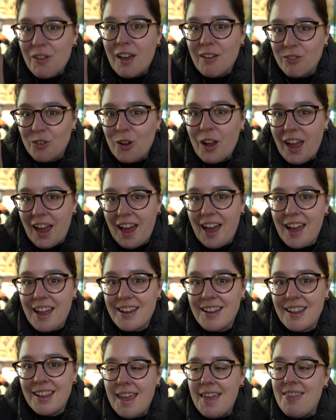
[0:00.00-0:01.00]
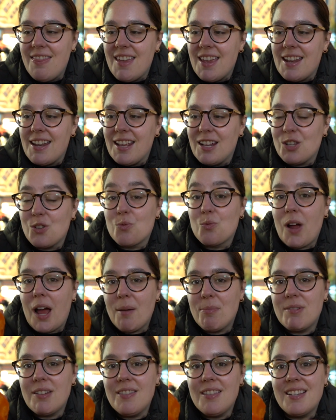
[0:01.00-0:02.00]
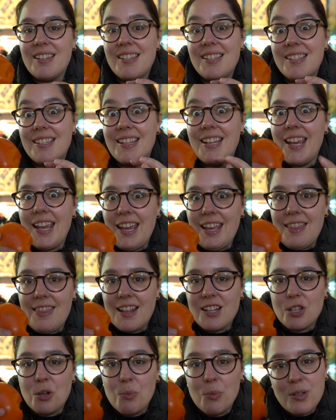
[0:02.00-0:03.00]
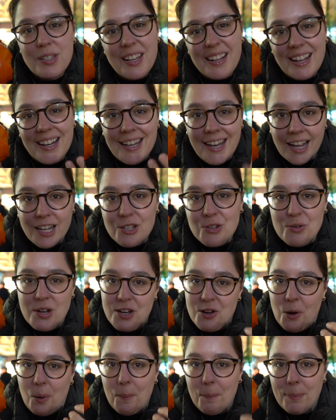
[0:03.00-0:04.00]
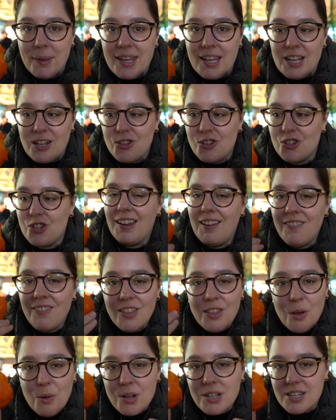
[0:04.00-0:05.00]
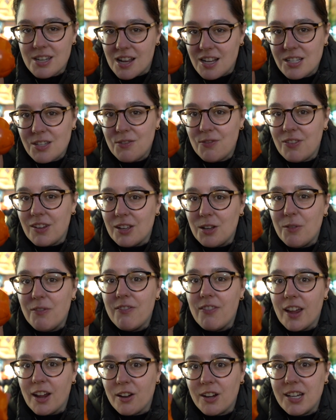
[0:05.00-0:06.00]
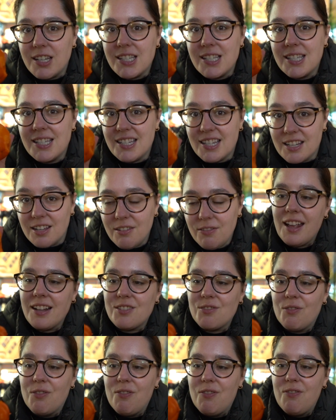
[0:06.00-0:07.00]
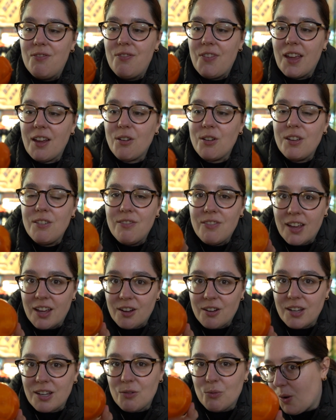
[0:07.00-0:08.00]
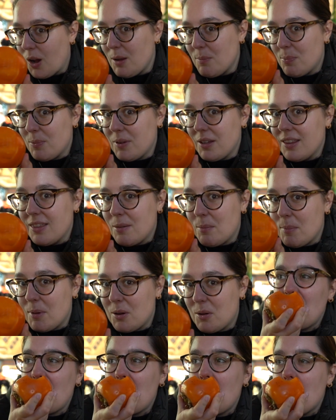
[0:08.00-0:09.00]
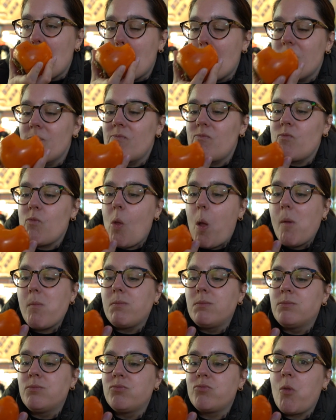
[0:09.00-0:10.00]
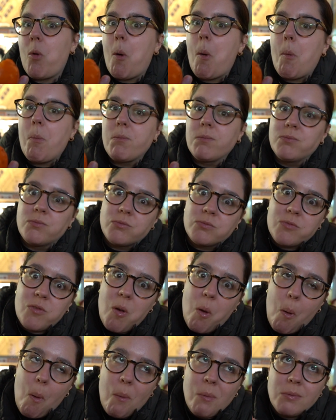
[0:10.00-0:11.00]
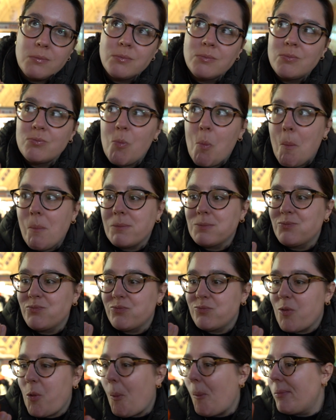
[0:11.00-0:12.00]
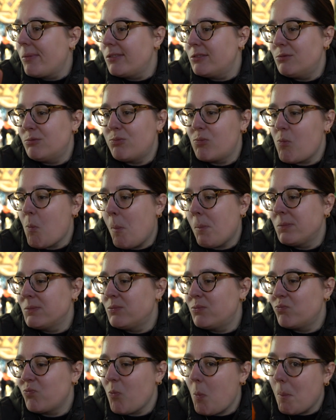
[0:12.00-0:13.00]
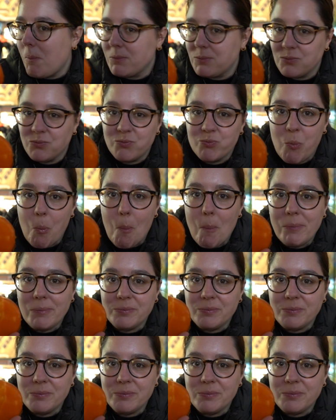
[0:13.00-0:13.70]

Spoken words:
ever had, and then it's wrapped in this skin. It's almost like a nectarine or a peach. Even though it does feel very stiff, it's very, very ripe in the middle. There's no effort at all you need to bite into this. This is amazing.